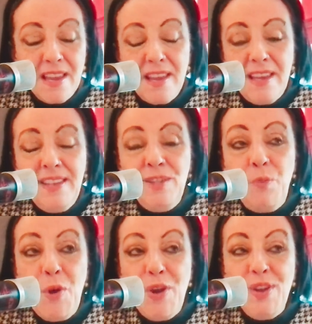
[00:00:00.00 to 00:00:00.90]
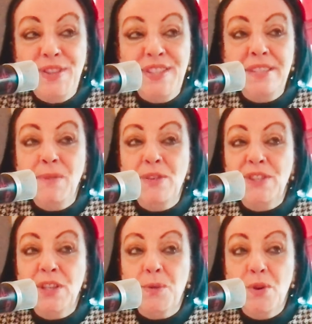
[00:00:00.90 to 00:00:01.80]
His words, his
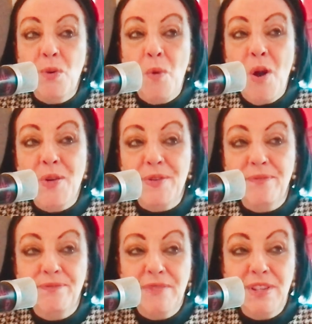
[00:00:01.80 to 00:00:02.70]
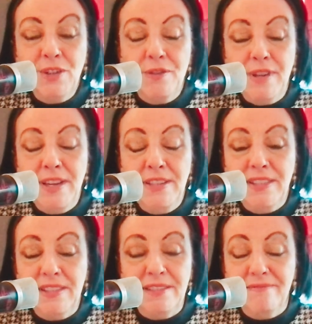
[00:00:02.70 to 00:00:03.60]
music will go on. His,
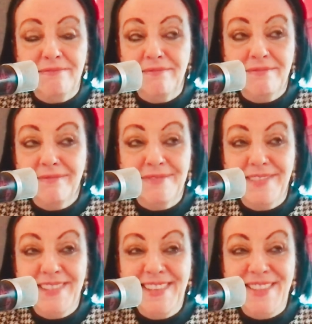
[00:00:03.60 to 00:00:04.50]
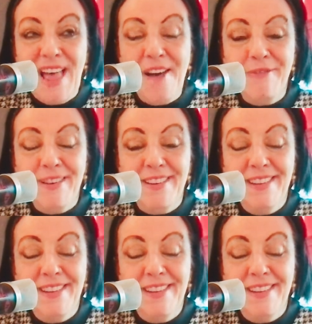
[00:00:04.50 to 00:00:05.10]
his He's laughing.